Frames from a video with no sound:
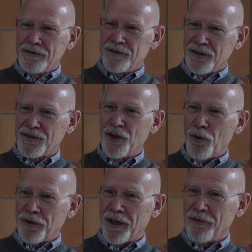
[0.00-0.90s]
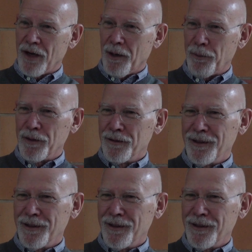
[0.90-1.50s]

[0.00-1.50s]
Just don't give up.